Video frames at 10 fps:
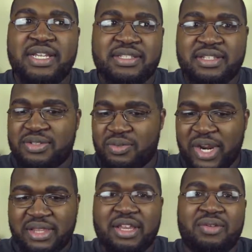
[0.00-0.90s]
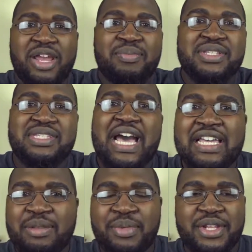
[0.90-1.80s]
That sits right there, right
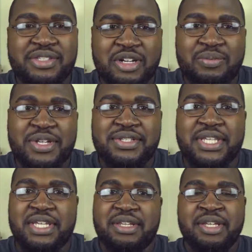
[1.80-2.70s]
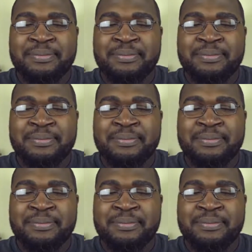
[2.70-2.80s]
beside the media center PC.